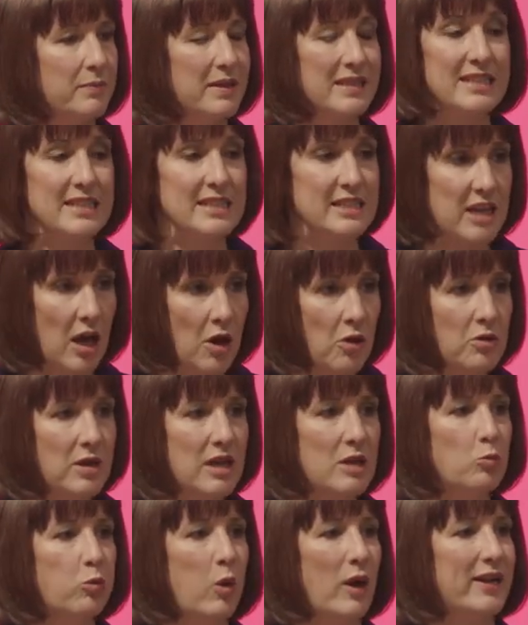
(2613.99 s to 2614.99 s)
But it is
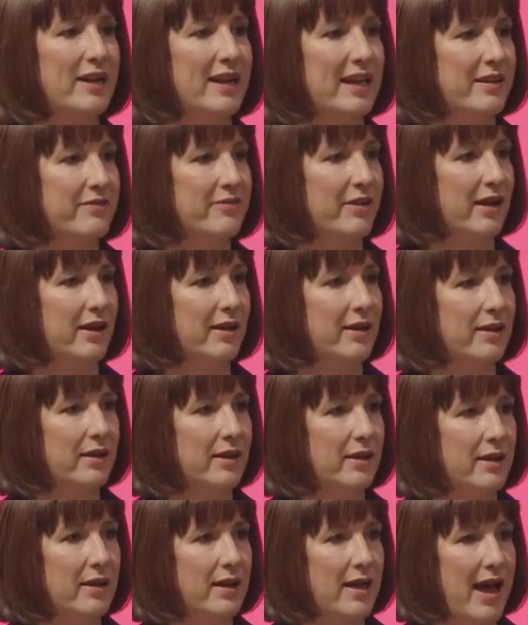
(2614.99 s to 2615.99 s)
only one lever,
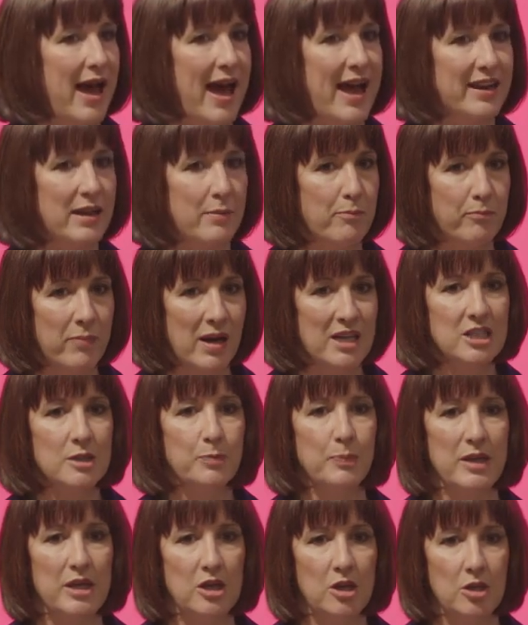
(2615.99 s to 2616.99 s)
and it
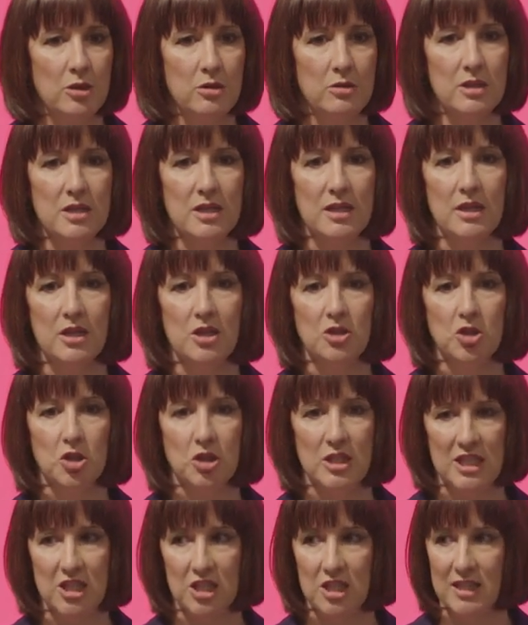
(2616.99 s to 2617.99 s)
must be used
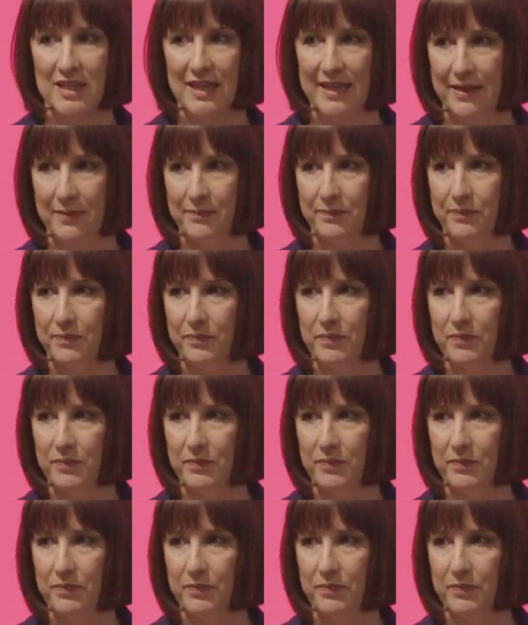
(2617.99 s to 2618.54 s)
judiciously.